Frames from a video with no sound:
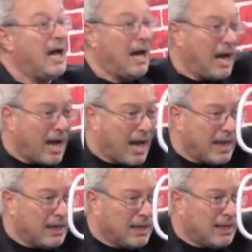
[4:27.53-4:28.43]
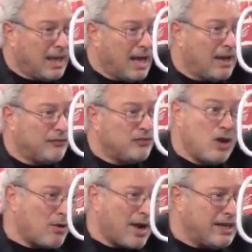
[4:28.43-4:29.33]
I have
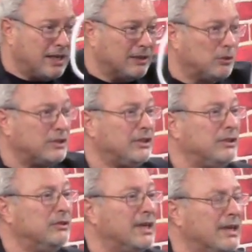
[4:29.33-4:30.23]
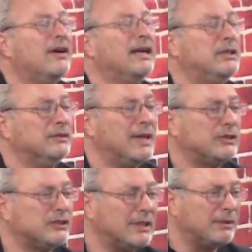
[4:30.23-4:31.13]
no idea what to do now. No, I do
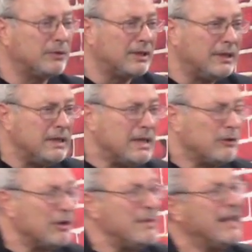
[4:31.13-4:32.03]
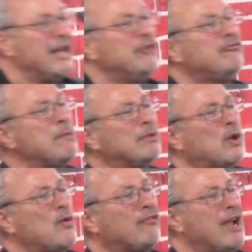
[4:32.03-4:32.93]
actually. I'm going to make a triple
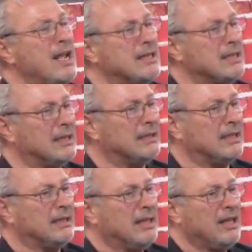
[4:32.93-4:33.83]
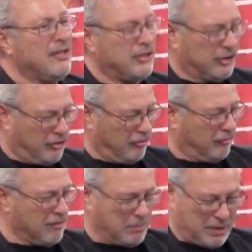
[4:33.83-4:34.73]
overhand knot. The
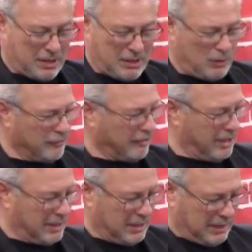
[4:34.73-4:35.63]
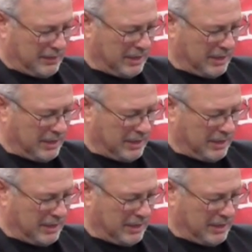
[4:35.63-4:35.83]
triple overhand knot.